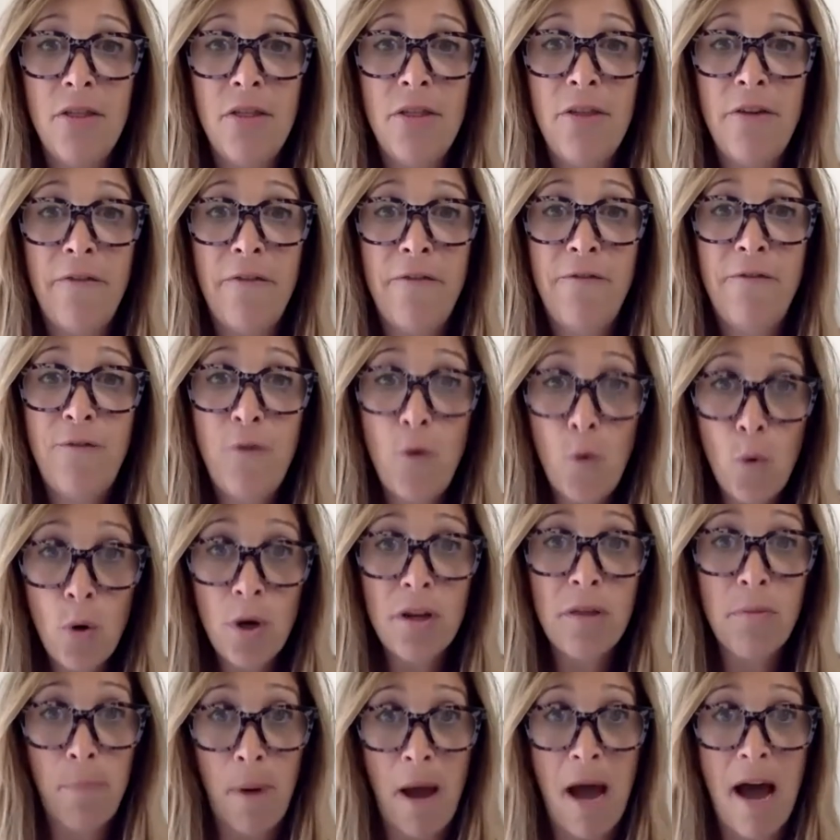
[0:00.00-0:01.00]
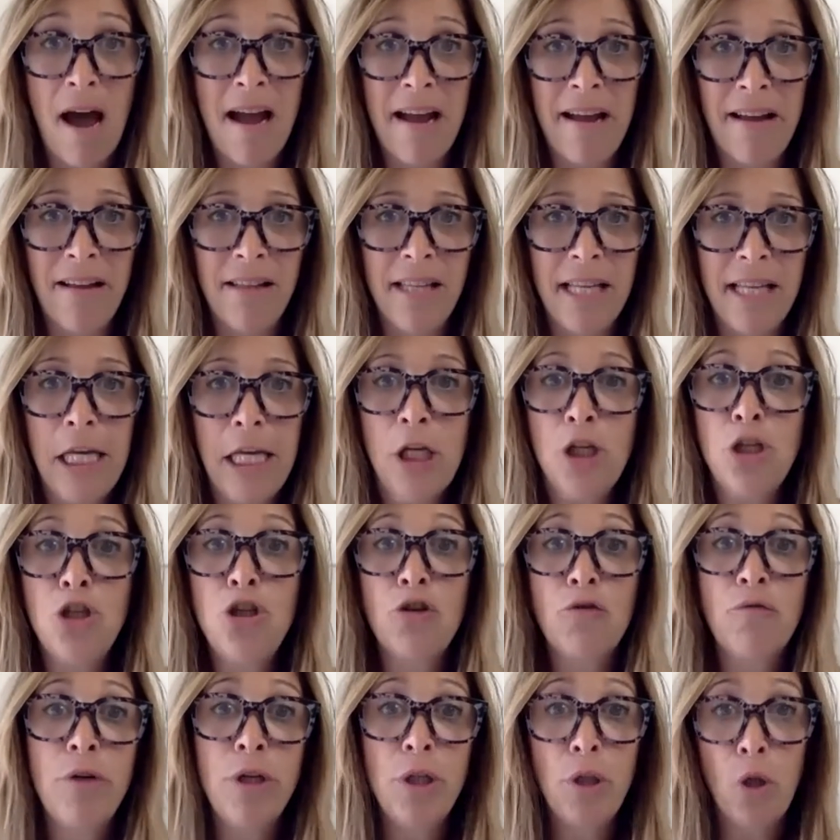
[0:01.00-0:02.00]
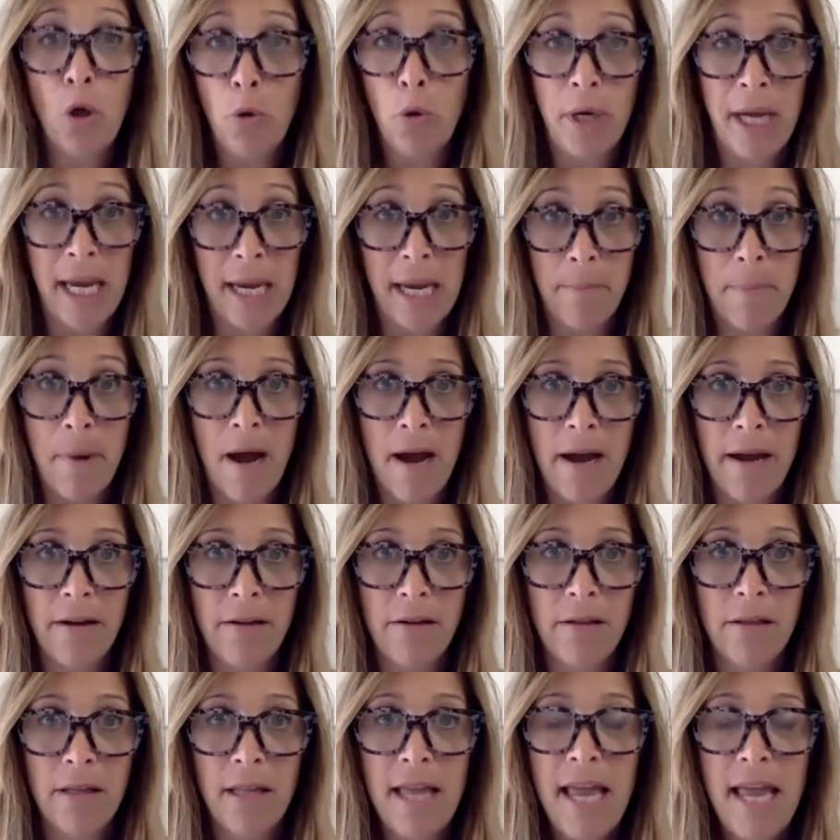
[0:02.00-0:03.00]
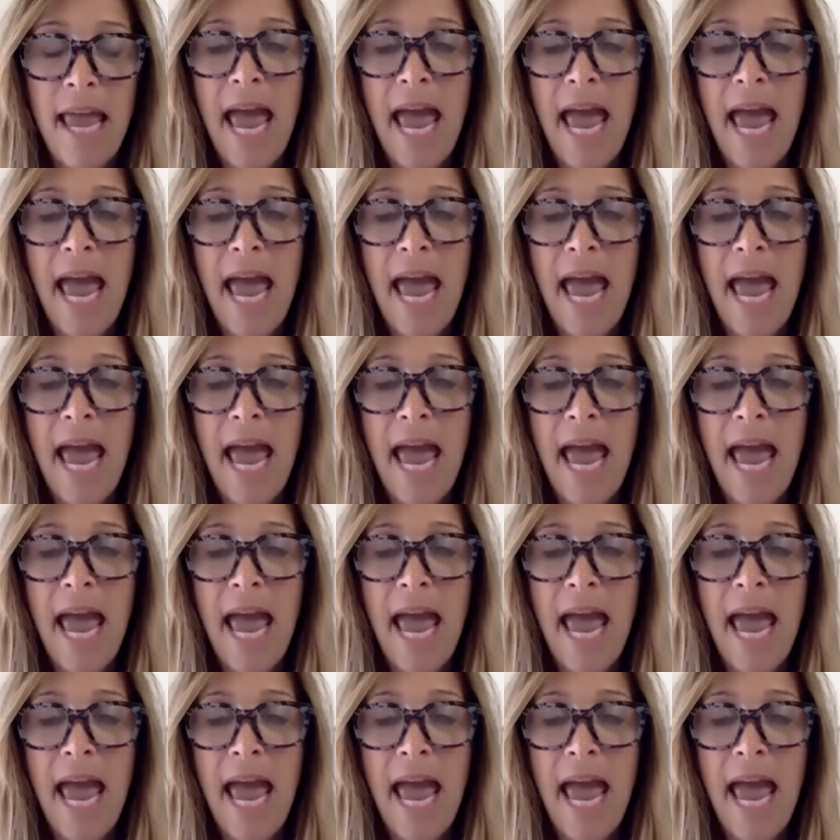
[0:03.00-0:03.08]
the fourth pile is your relocate pile.